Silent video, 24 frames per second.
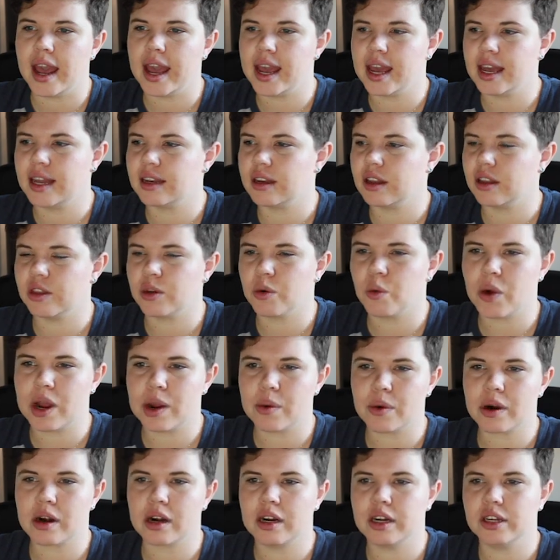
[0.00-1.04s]
And the way
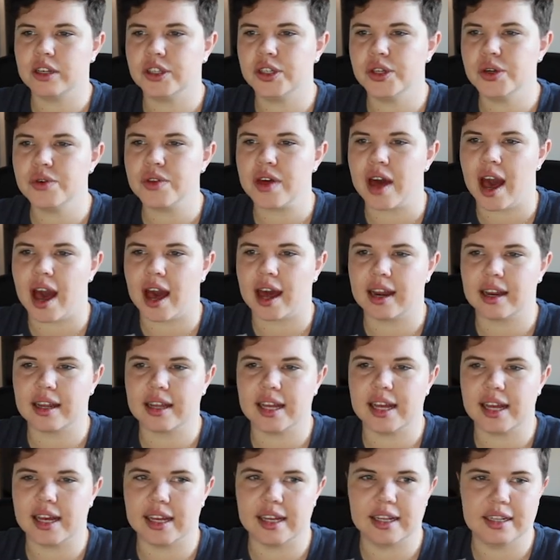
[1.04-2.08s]
we're going to do that
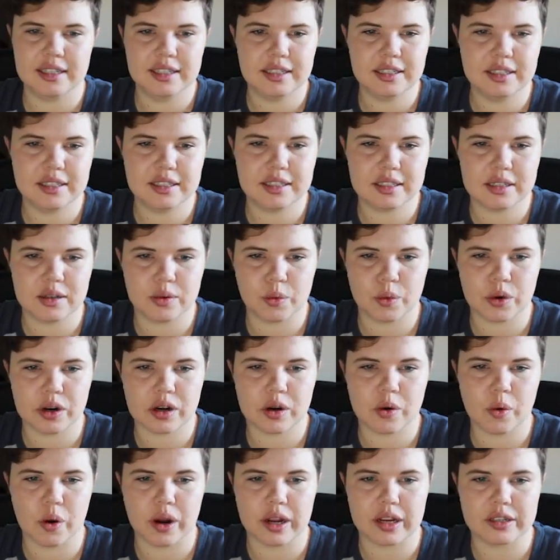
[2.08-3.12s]
is we're
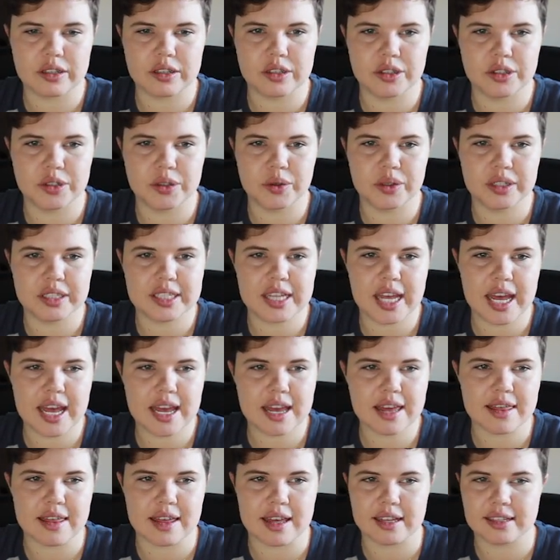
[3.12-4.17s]
going to
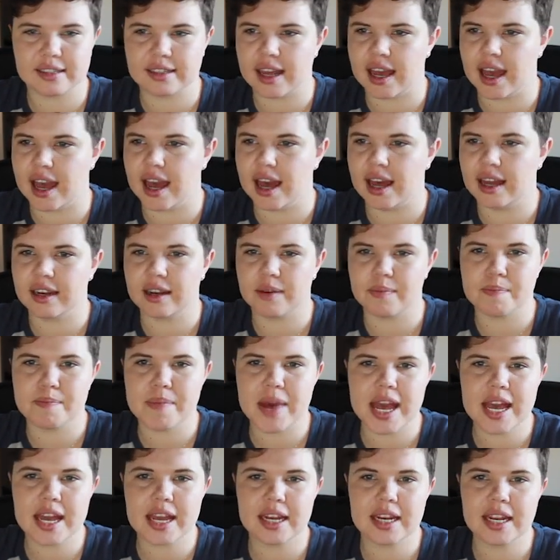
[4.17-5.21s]
take this and
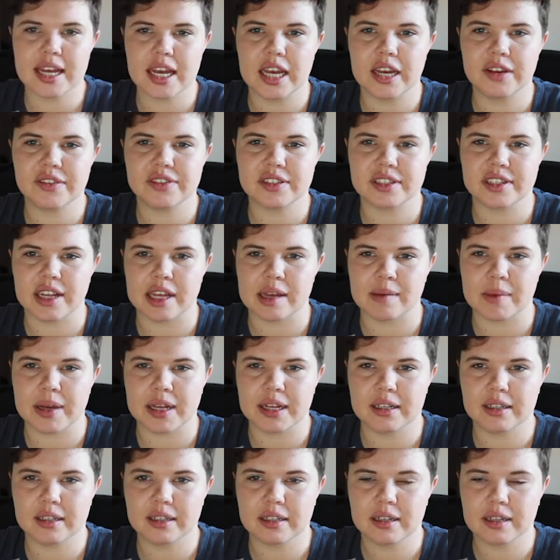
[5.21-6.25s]
make an if
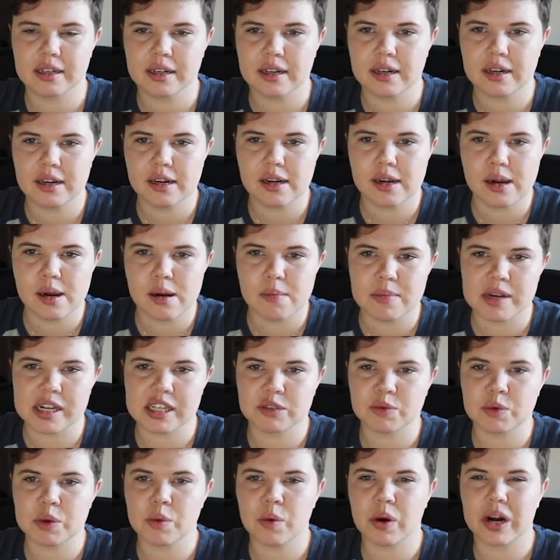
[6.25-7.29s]
statement
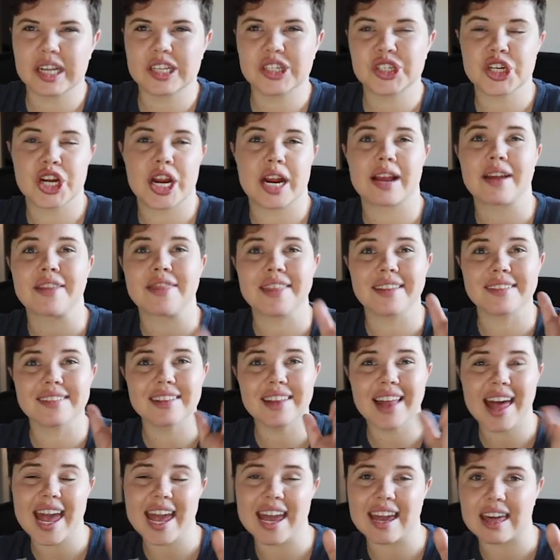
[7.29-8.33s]
because we want to check the
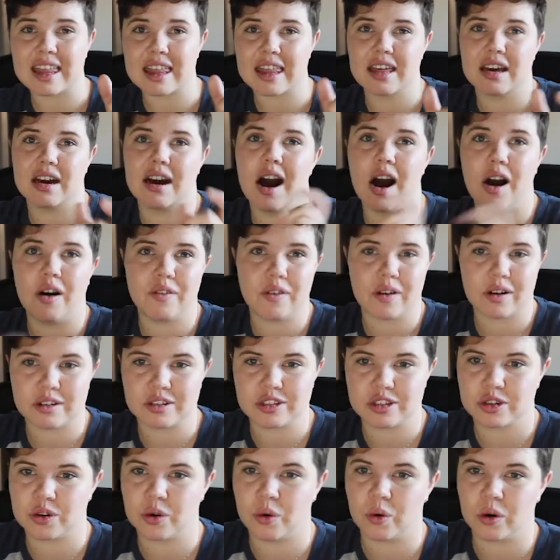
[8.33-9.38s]
length of our
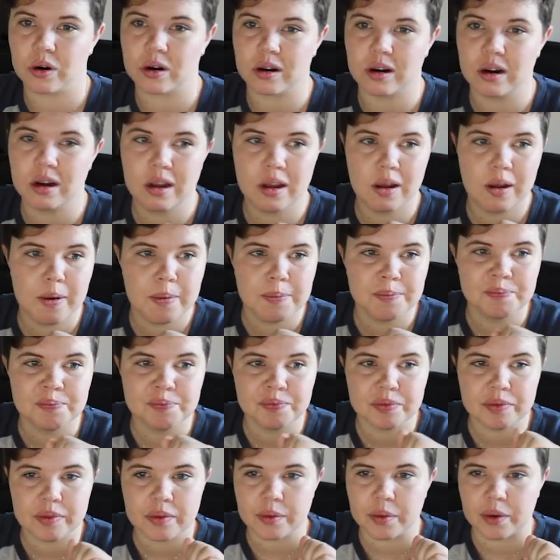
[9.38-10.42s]
score.
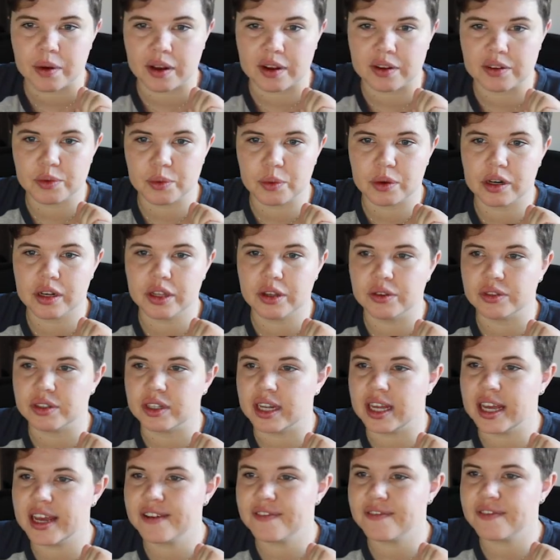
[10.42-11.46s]
Okay, so we're going to use an
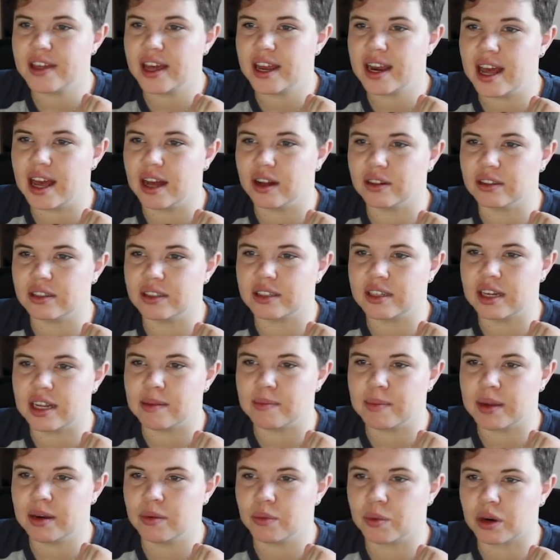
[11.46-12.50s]
if then else
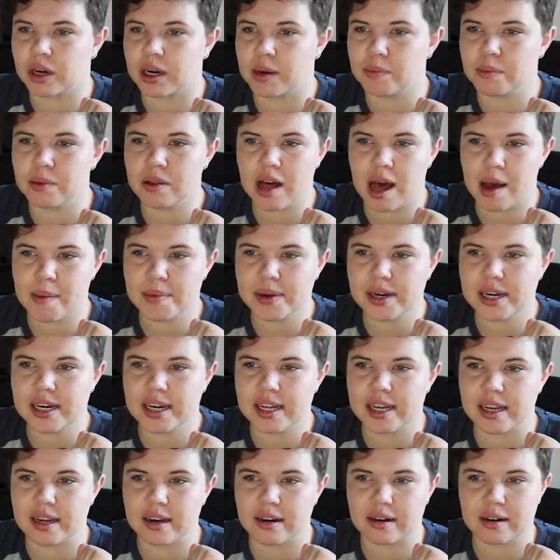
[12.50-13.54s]
statement. We're going to plop it in
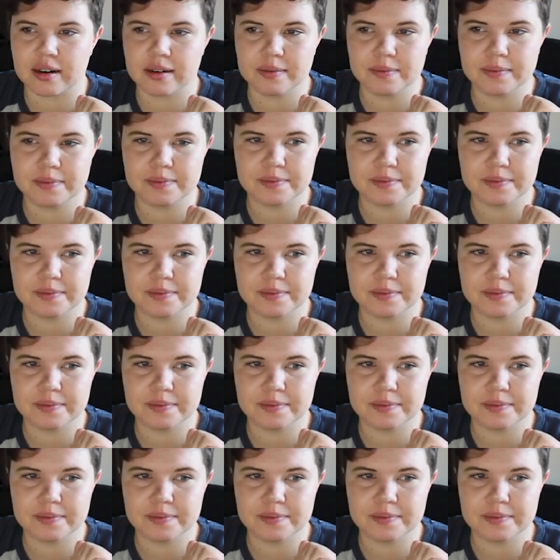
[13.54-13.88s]
here